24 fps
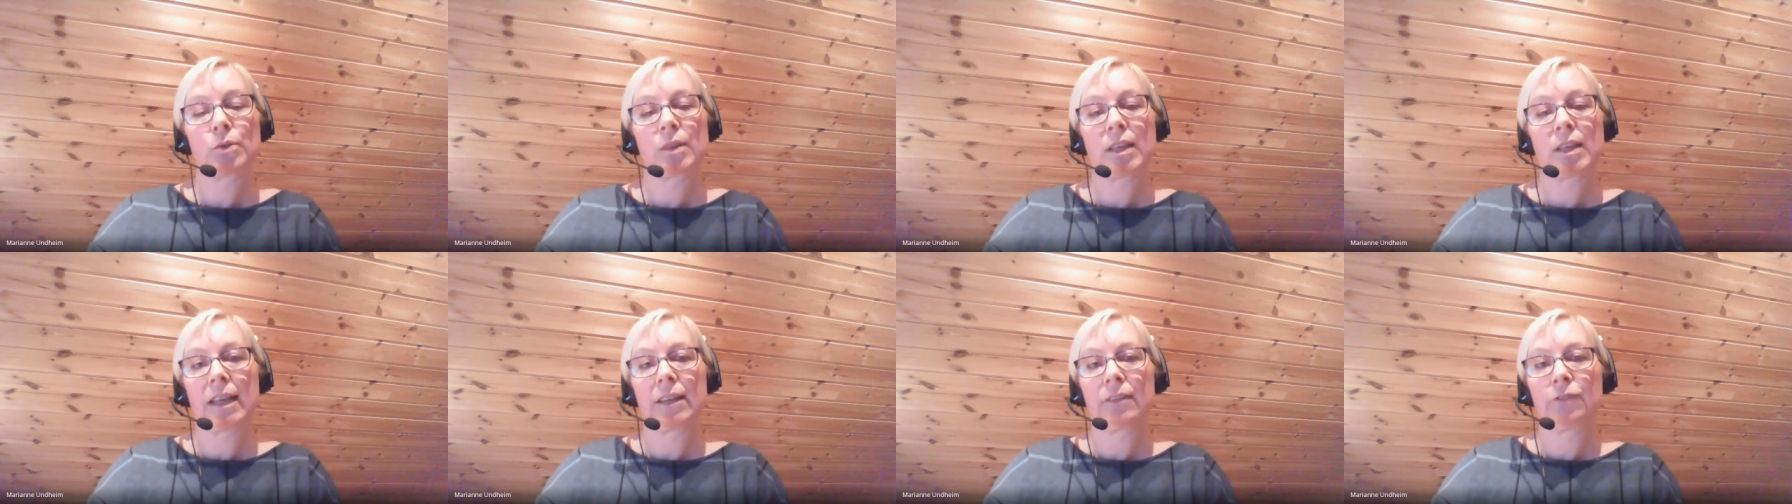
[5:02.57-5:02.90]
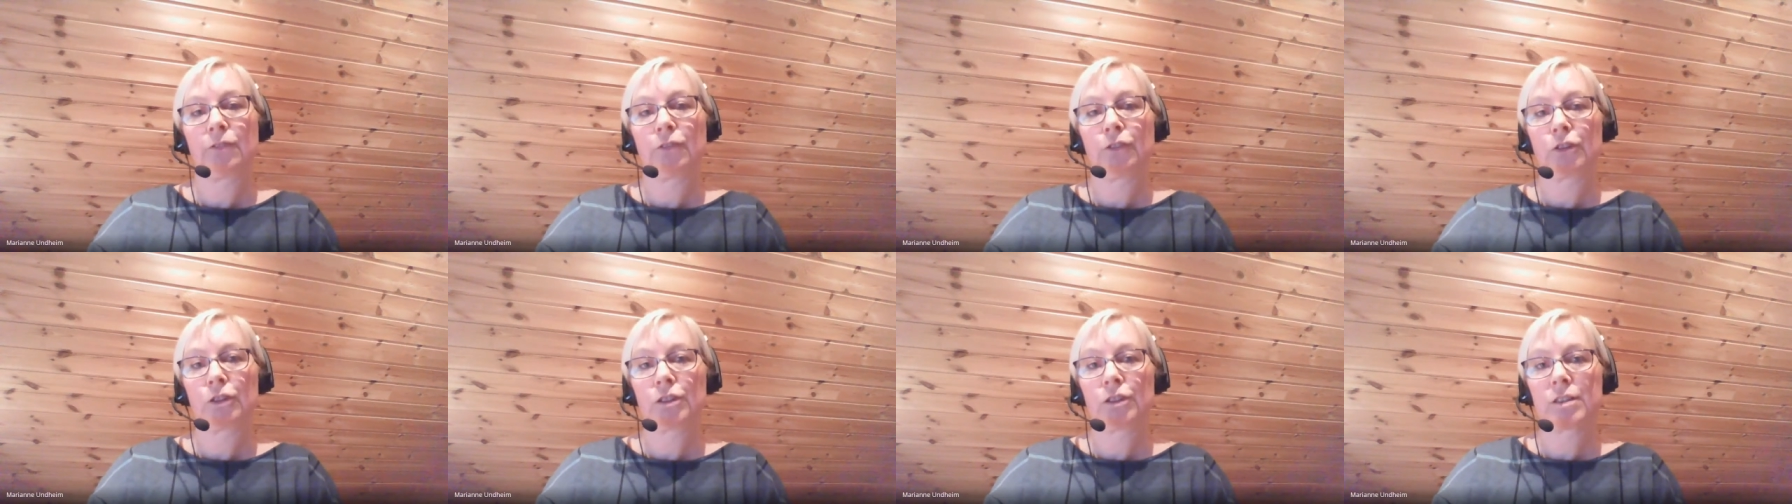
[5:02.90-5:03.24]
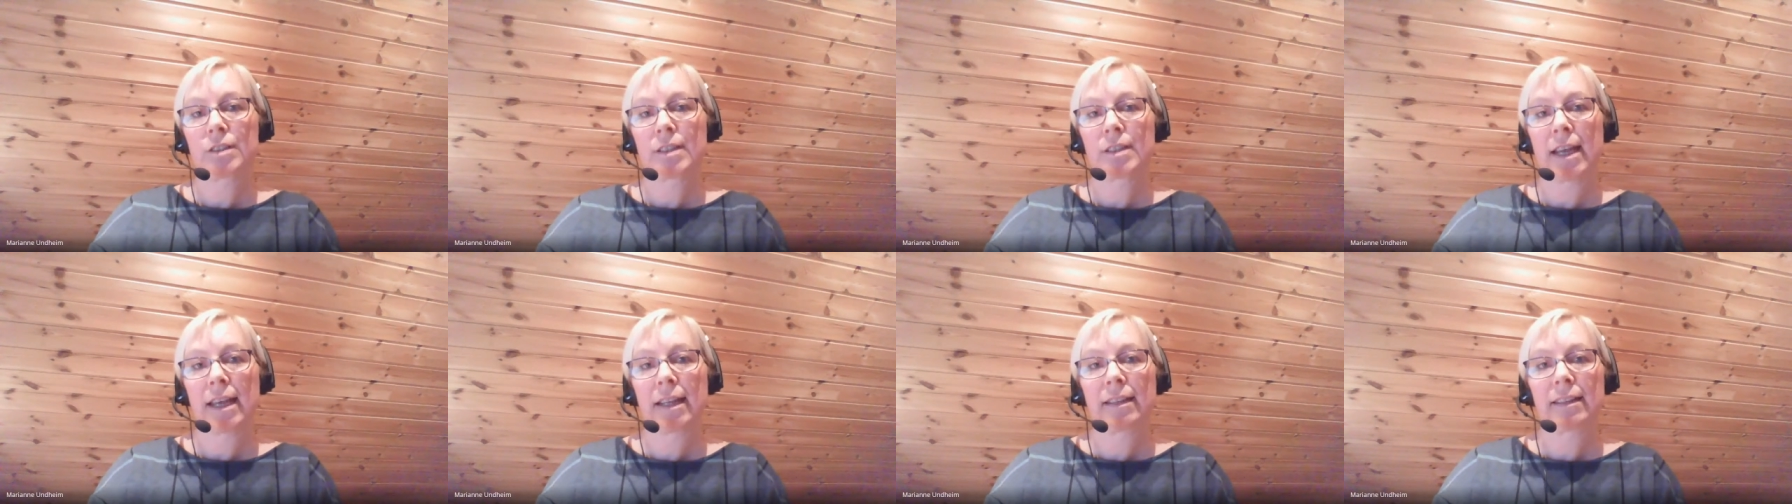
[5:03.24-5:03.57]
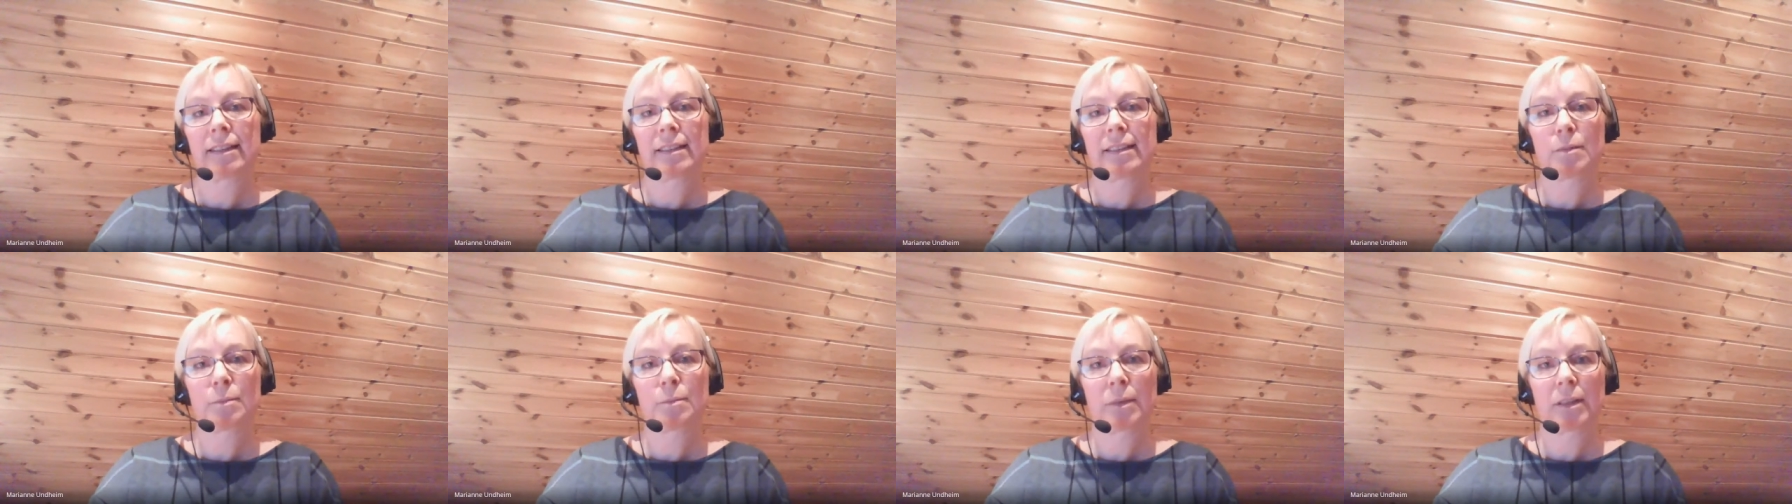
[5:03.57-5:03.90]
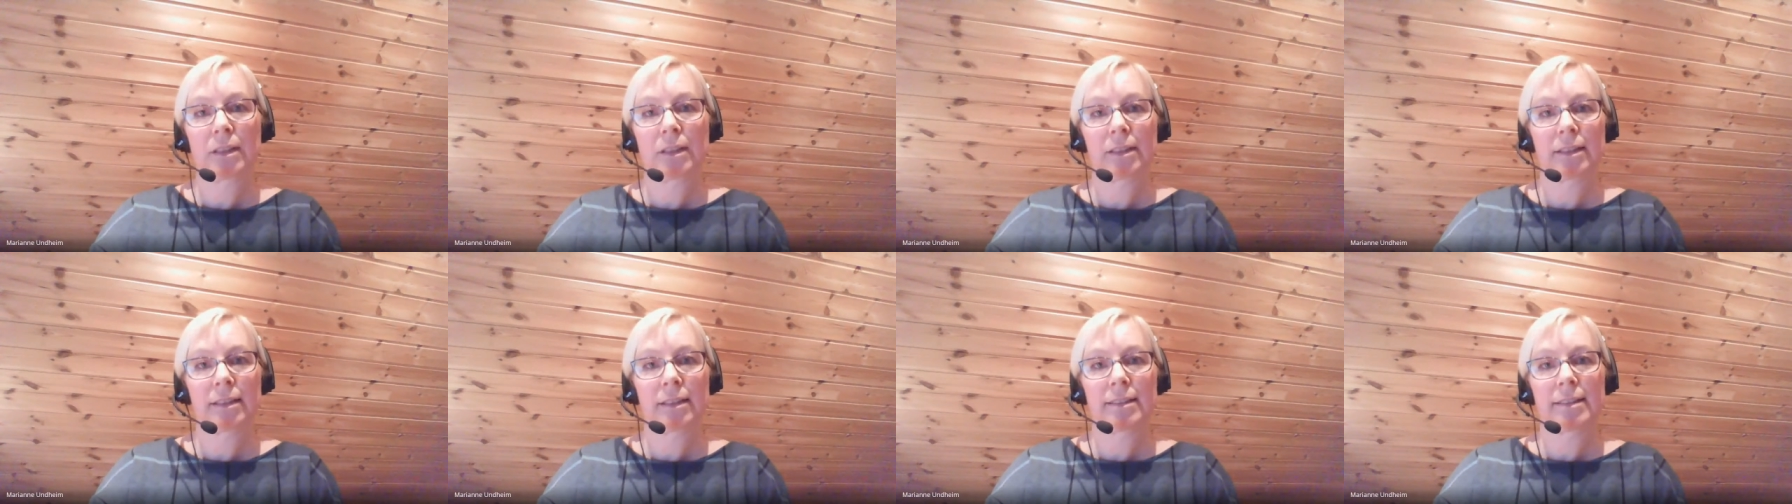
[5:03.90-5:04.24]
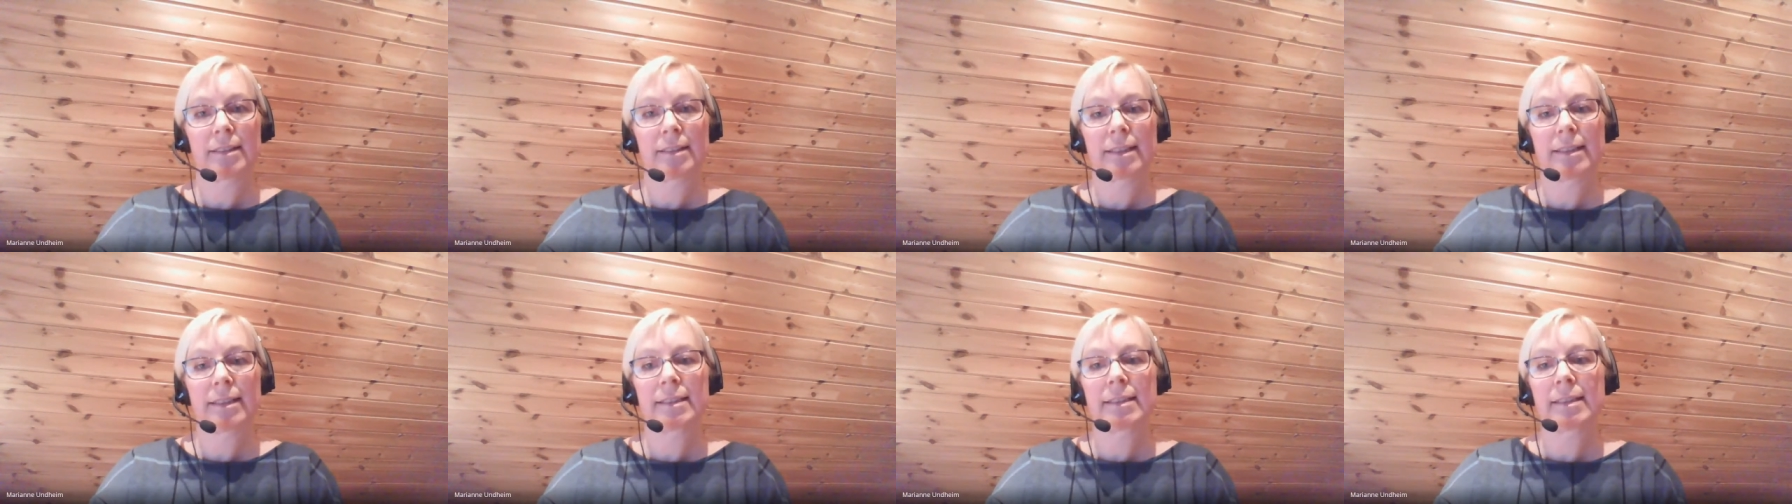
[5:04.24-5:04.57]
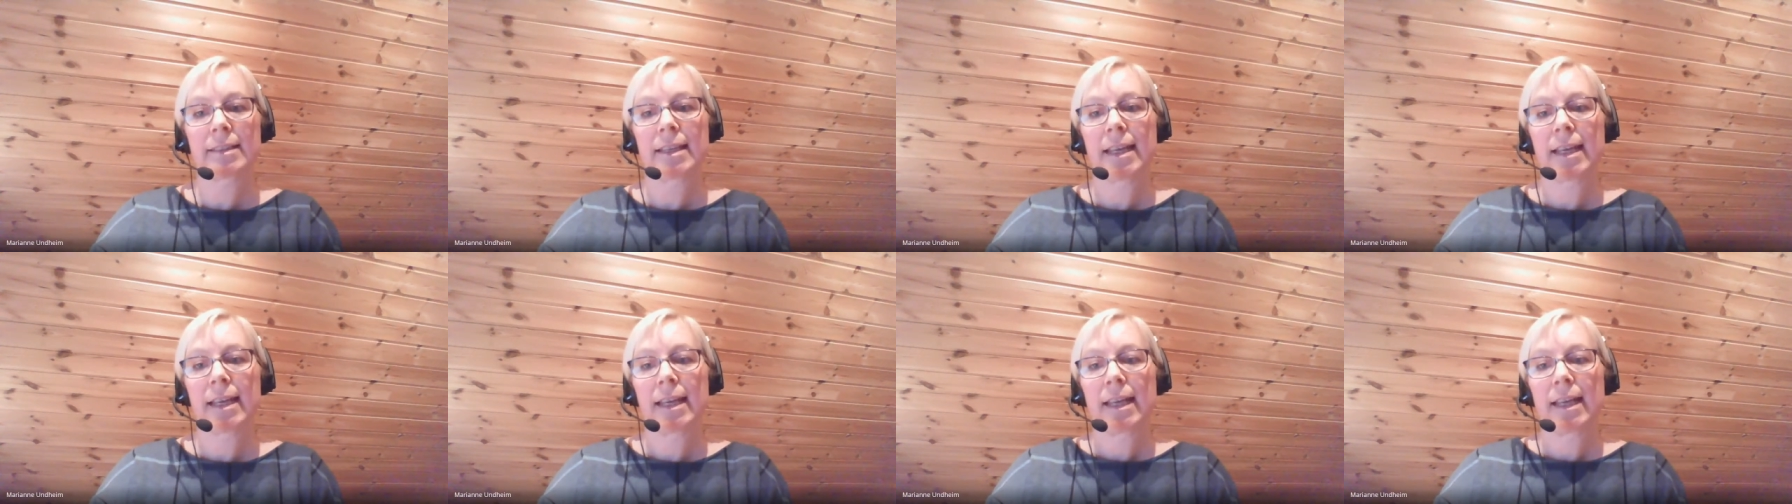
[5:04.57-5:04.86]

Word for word: gain first-hand experiences